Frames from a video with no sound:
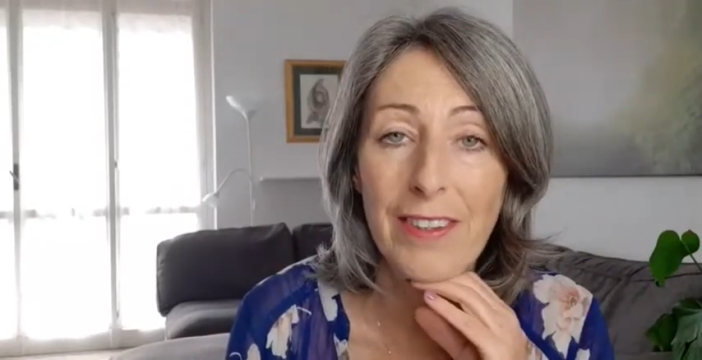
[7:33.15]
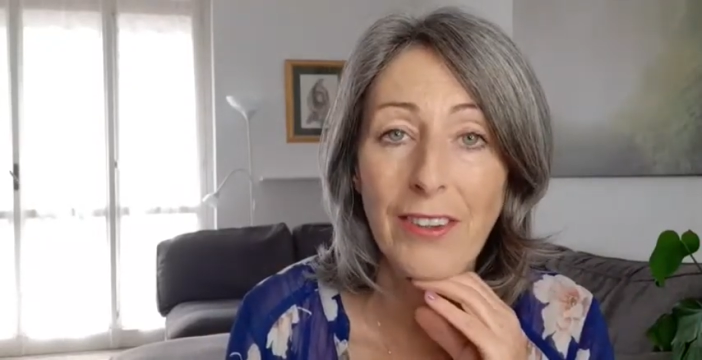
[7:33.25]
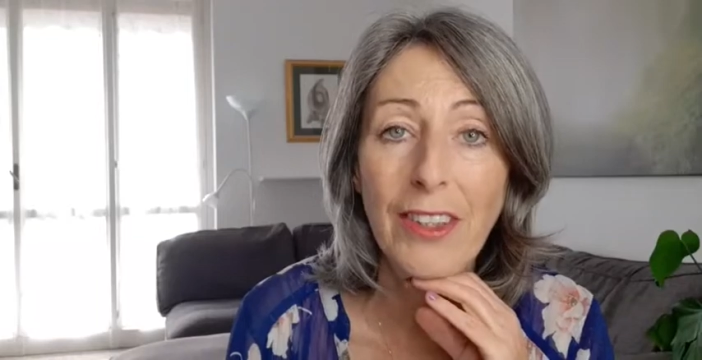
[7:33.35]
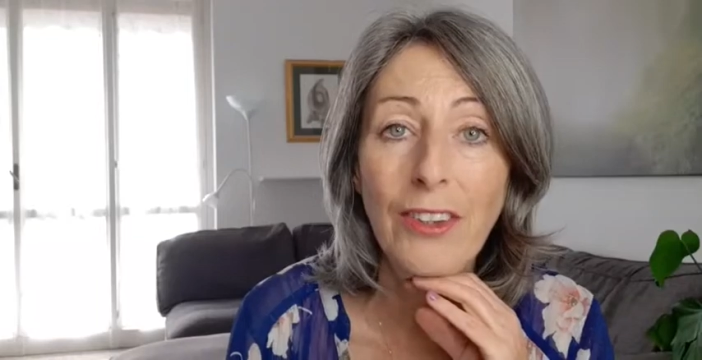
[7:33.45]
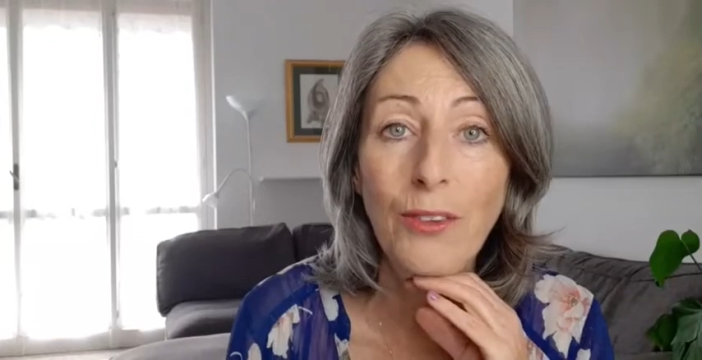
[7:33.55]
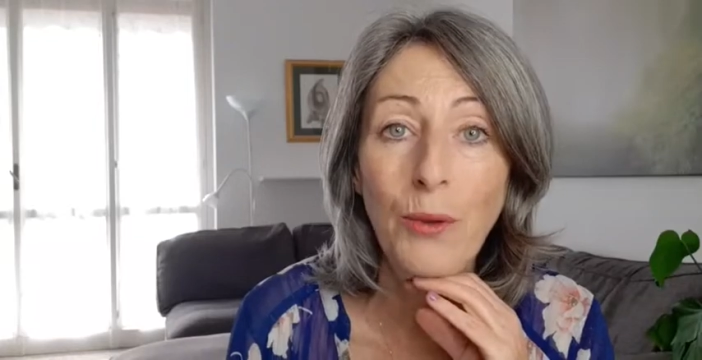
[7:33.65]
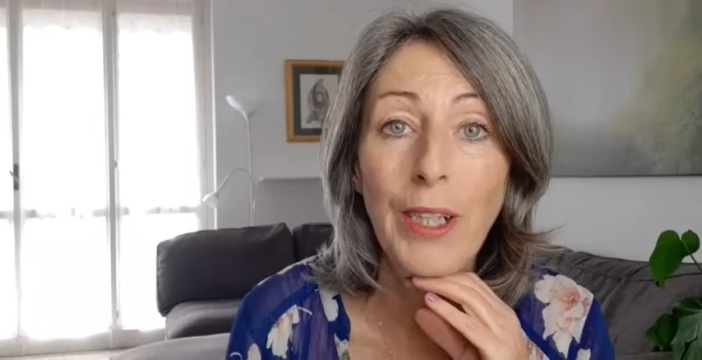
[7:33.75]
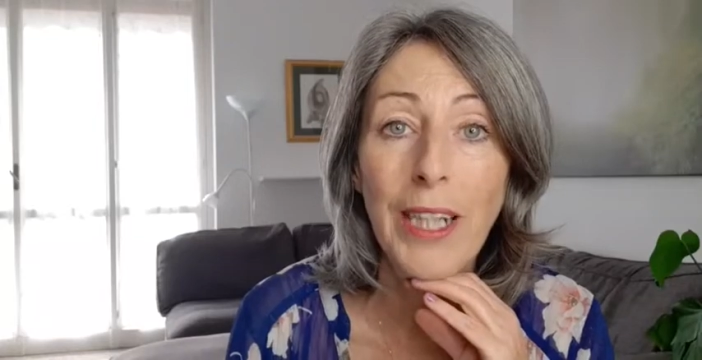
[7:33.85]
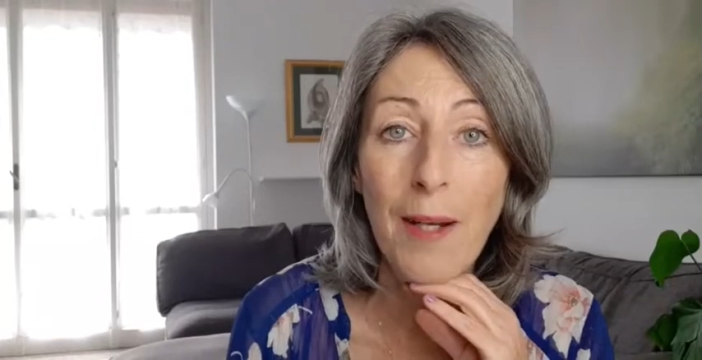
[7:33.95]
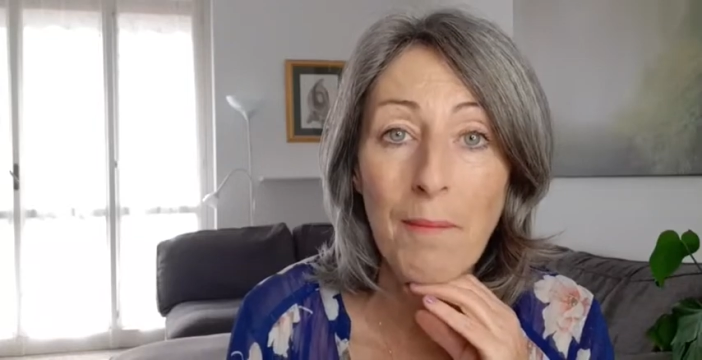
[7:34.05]
so that you
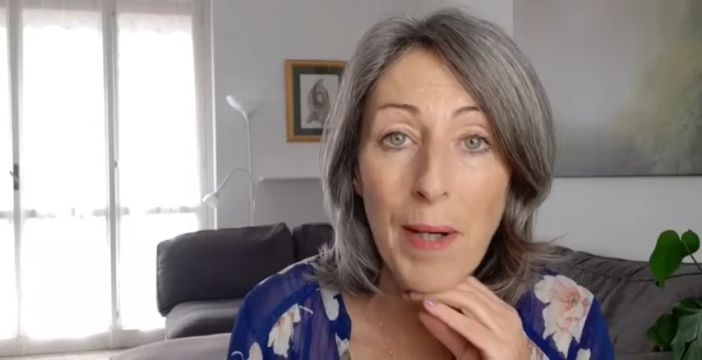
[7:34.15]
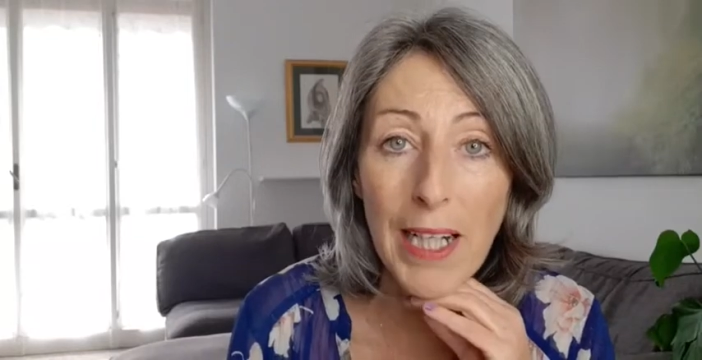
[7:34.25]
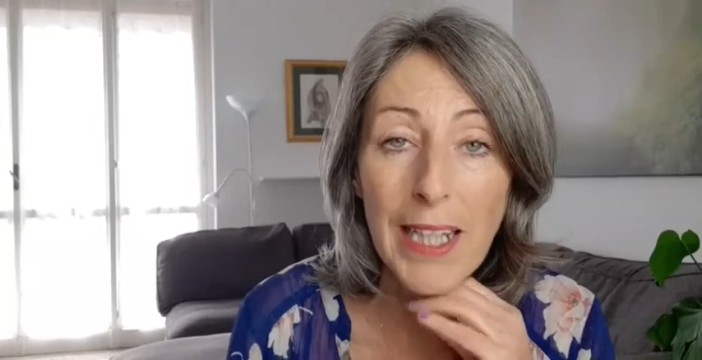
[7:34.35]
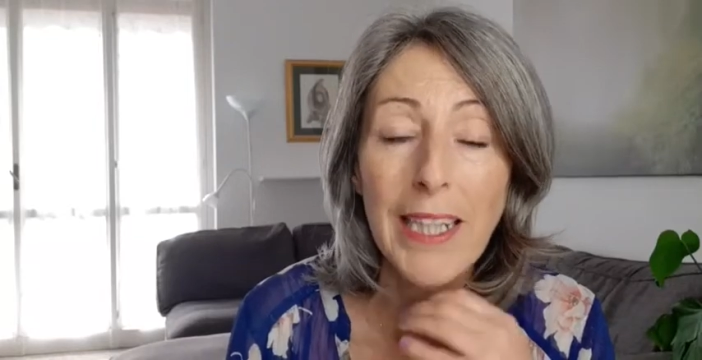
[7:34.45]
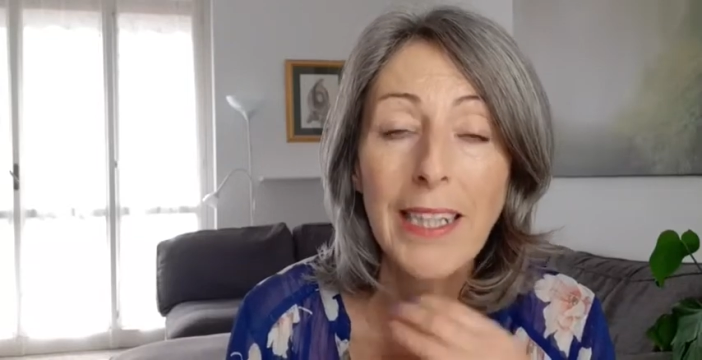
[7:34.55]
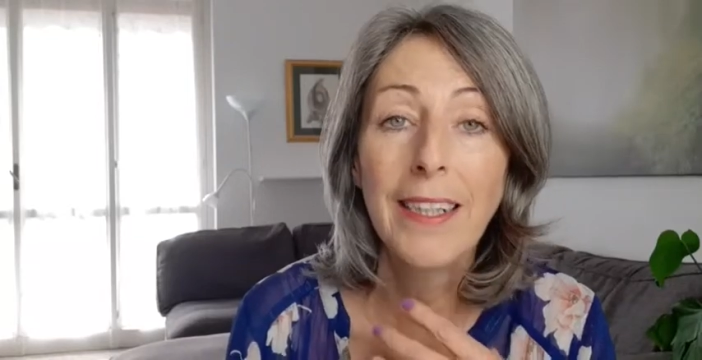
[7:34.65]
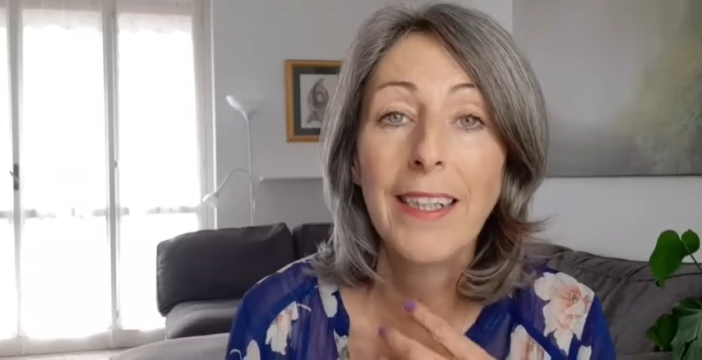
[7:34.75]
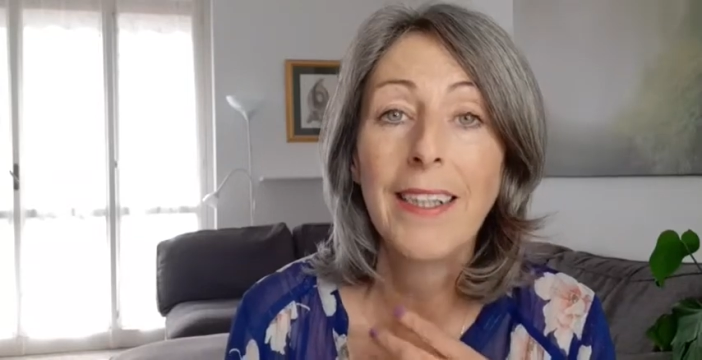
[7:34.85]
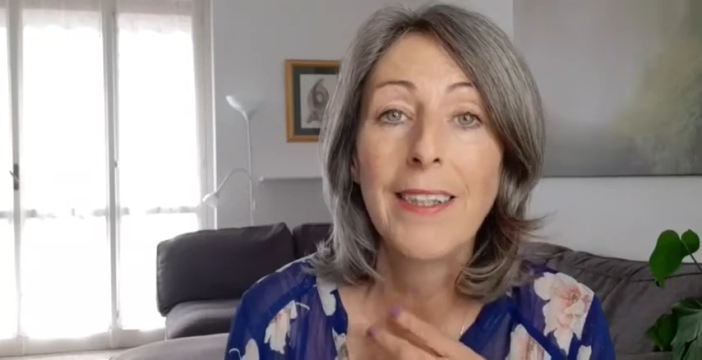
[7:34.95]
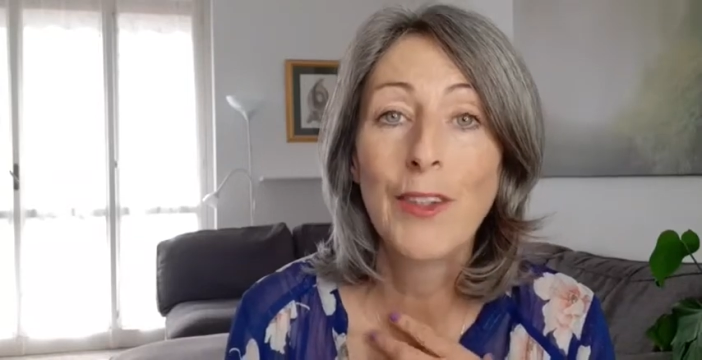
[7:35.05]
will get
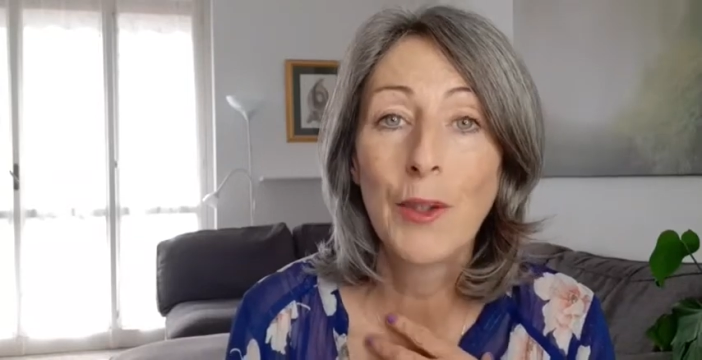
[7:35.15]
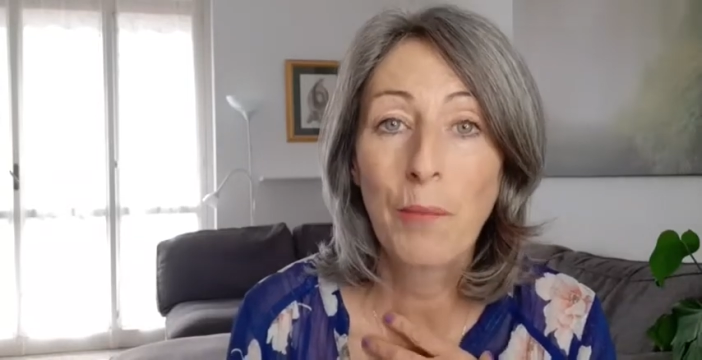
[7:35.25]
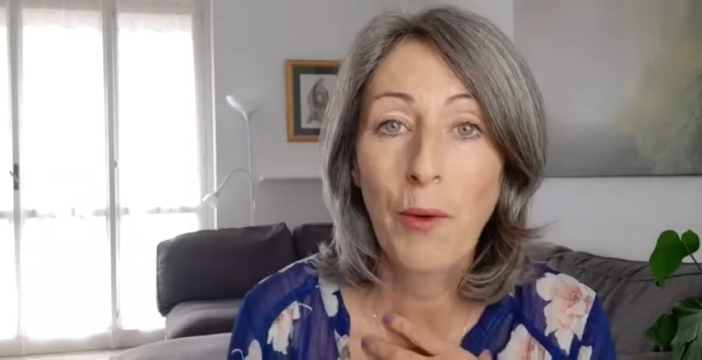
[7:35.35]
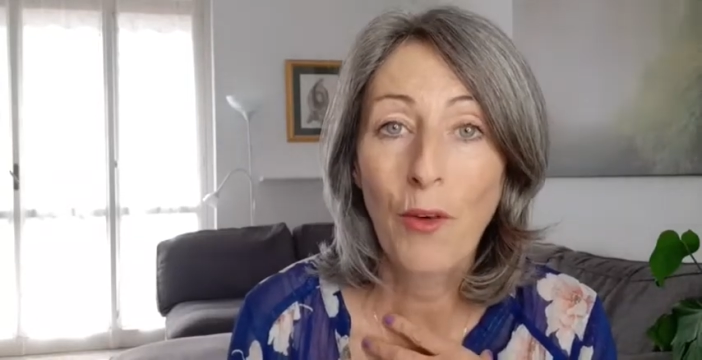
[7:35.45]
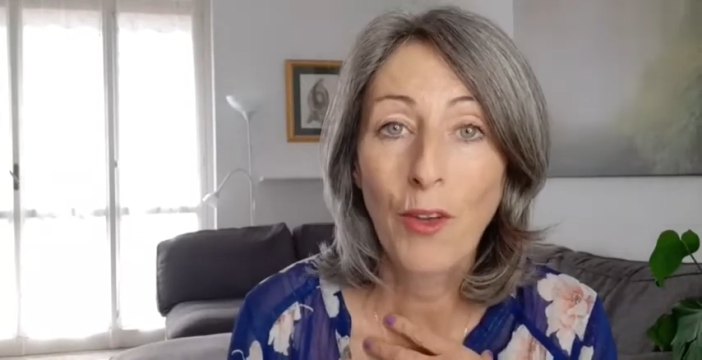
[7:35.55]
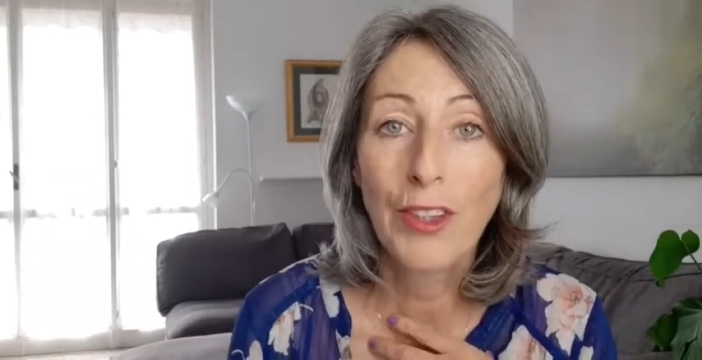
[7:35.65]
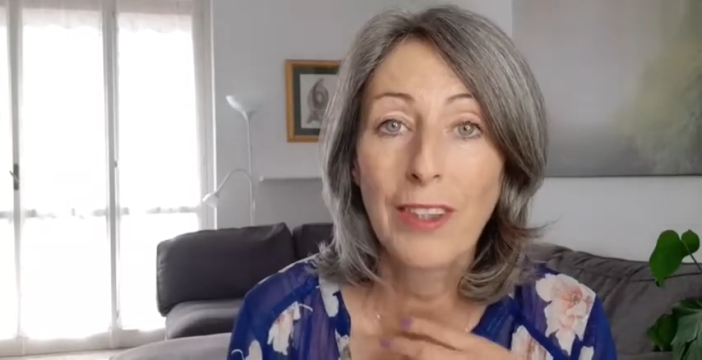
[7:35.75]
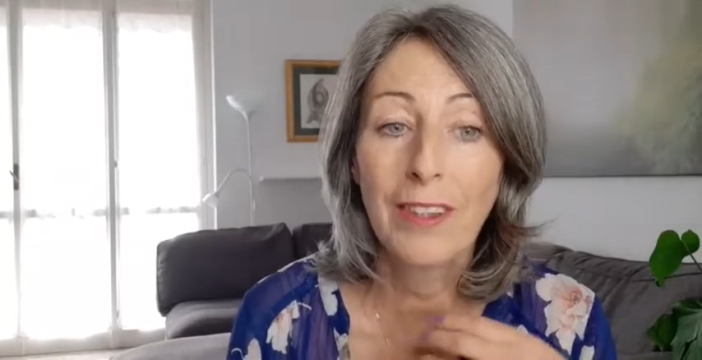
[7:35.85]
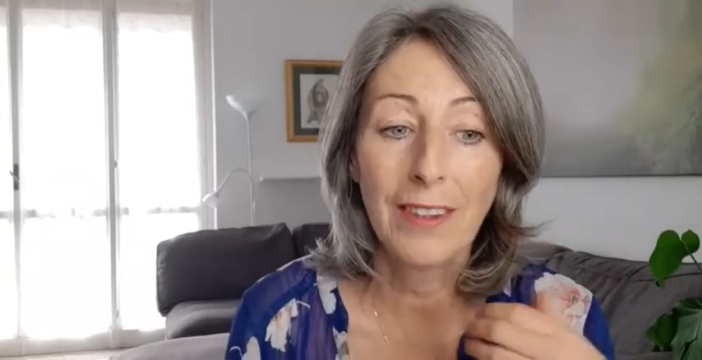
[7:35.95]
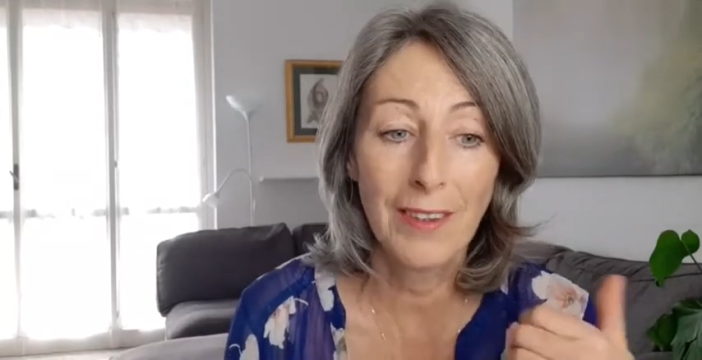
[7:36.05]
my support,